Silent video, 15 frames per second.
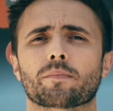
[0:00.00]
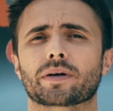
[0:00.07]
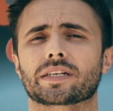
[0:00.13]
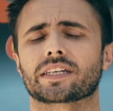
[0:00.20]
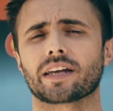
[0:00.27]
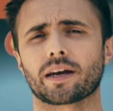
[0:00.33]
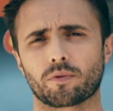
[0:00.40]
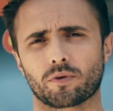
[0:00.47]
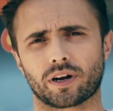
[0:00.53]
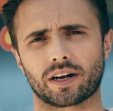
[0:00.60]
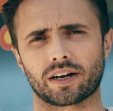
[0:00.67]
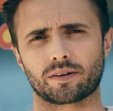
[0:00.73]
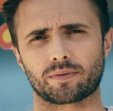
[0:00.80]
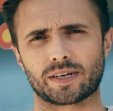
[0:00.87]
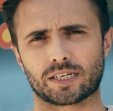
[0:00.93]
But today we're
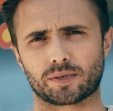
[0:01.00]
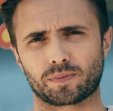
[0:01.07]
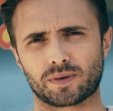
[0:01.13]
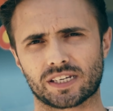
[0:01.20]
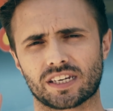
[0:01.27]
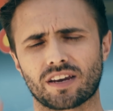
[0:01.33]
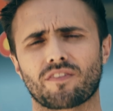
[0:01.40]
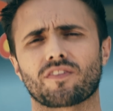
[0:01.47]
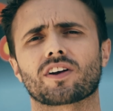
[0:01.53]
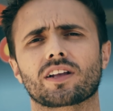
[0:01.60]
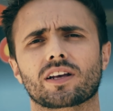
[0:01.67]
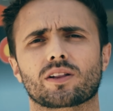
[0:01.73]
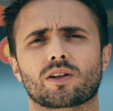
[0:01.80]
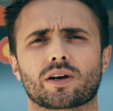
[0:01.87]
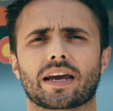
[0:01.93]
going to be
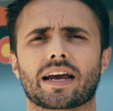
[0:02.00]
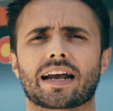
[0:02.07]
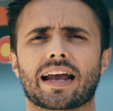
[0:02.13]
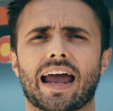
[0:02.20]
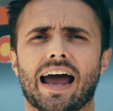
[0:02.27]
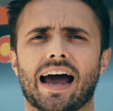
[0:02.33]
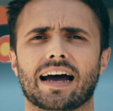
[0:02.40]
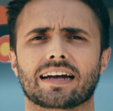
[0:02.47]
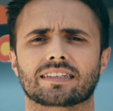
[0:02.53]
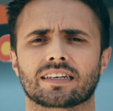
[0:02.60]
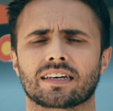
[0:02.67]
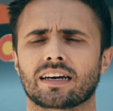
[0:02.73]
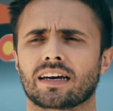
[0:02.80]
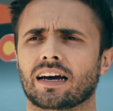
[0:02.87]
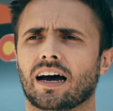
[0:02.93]
specifically looking at
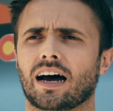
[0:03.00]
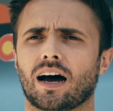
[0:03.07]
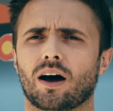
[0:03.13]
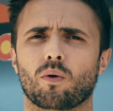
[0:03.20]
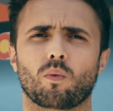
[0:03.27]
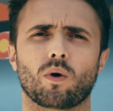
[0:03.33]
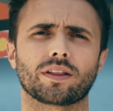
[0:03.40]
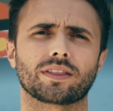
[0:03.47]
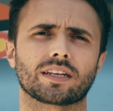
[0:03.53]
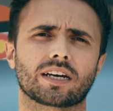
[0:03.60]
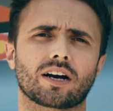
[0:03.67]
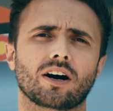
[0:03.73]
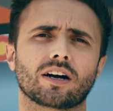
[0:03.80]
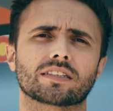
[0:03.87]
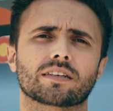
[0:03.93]
what the
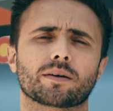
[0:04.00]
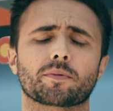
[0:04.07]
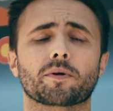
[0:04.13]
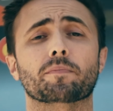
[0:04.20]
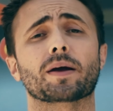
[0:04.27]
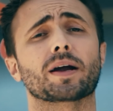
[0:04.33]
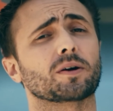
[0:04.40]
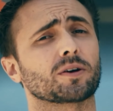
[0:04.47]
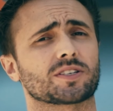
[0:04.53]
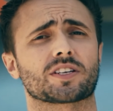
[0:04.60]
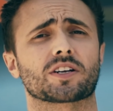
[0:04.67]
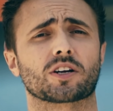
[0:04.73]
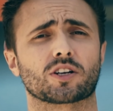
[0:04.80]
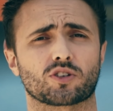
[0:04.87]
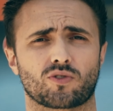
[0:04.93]
concept of
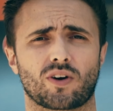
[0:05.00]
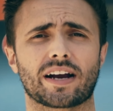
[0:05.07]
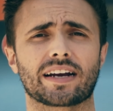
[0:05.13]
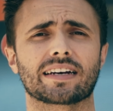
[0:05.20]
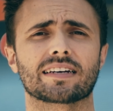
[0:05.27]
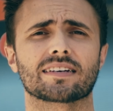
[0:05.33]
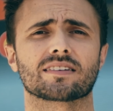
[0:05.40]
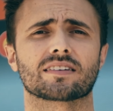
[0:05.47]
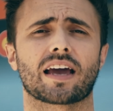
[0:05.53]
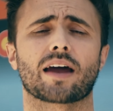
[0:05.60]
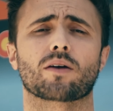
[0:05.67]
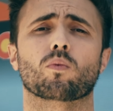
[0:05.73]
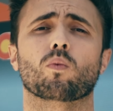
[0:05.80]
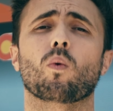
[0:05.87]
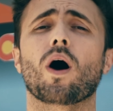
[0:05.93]
parasitic drain is
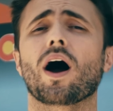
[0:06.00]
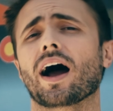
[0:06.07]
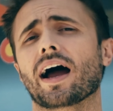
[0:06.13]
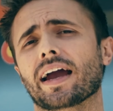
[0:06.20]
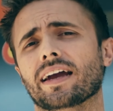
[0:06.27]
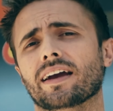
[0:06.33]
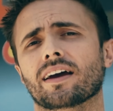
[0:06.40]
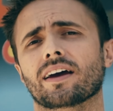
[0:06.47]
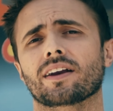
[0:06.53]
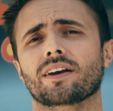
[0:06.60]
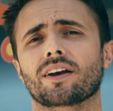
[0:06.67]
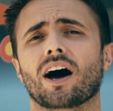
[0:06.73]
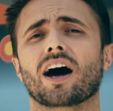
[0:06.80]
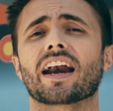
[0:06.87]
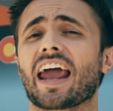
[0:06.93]
and why
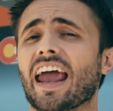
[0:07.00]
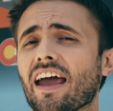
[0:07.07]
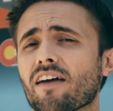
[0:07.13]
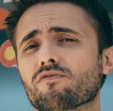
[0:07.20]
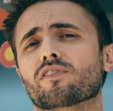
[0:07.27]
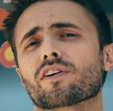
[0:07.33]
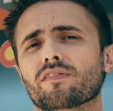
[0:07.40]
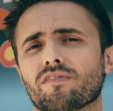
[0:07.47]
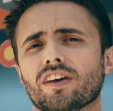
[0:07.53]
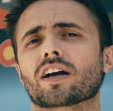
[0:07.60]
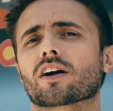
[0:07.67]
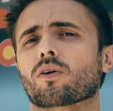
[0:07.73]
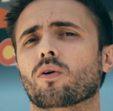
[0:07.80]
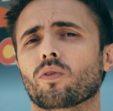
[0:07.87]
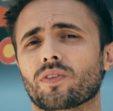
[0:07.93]
not every
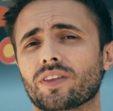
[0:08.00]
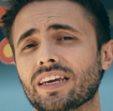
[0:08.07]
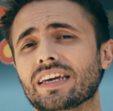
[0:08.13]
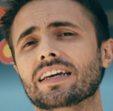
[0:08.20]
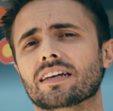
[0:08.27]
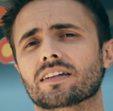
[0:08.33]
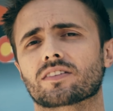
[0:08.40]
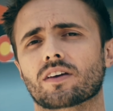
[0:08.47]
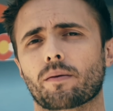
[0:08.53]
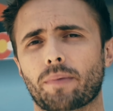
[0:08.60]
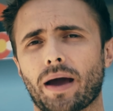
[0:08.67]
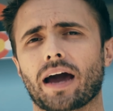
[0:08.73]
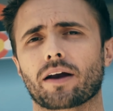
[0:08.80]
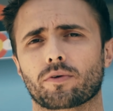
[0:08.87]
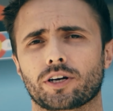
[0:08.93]
vehicle needs a
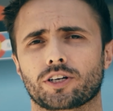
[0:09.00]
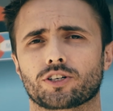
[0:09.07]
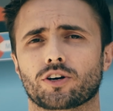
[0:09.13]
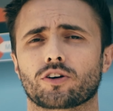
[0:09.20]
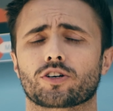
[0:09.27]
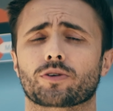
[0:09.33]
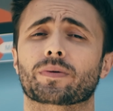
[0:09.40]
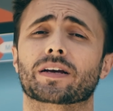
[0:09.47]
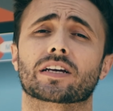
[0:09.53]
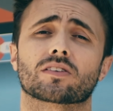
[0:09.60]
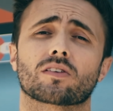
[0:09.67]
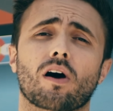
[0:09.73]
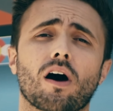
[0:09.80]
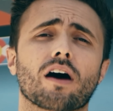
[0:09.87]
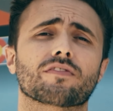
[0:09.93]
battery charger,
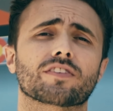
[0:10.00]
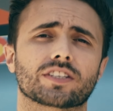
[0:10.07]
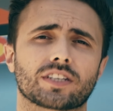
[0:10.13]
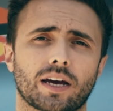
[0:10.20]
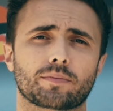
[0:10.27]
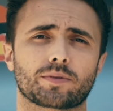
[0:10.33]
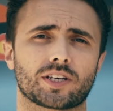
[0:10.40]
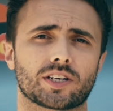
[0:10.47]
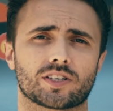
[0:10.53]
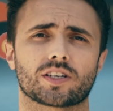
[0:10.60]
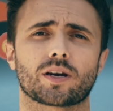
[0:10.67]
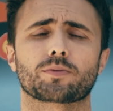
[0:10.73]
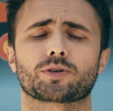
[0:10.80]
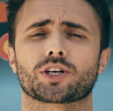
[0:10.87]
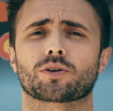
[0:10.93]
because oftentimes the
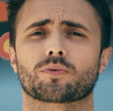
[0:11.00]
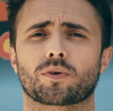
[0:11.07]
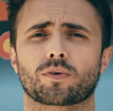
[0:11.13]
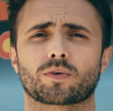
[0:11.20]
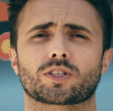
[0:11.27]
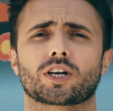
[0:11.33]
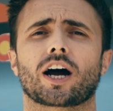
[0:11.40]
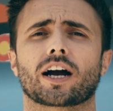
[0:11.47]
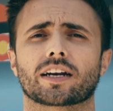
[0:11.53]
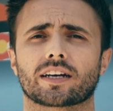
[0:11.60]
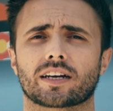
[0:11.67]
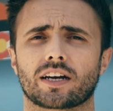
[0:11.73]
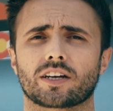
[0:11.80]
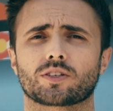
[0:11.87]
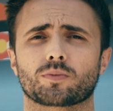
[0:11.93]
assumption when we're talking to
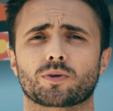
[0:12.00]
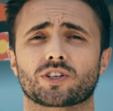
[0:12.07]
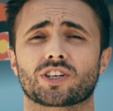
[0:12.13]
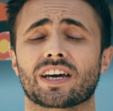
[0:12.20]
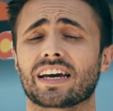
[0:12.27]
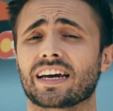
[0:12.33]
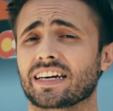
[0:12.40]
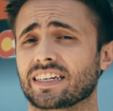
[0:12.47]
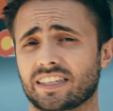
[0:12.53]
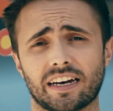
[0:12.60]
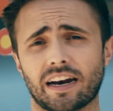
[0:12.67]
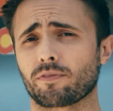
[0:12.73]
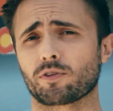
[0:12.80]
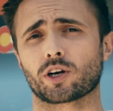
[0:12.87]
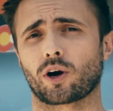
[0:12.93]
customers is that
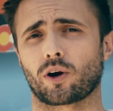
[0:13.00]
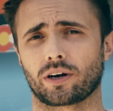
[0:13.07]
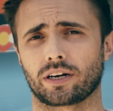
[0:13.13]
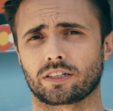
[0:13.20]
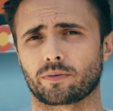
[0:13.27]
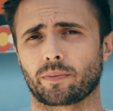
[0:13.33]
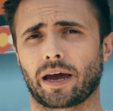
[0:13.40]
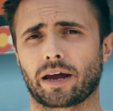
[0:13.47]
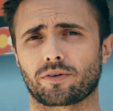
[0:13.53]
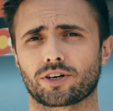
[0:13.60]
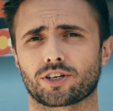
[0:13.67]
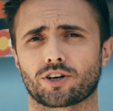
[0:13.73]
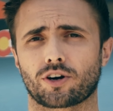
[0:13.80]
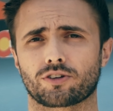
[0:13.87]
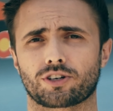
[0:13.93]
every car needs a battery
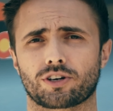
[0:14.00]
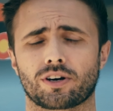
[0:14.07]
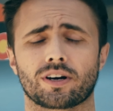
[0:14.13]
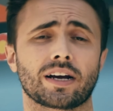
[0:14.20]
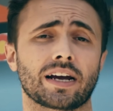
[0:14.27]
charger.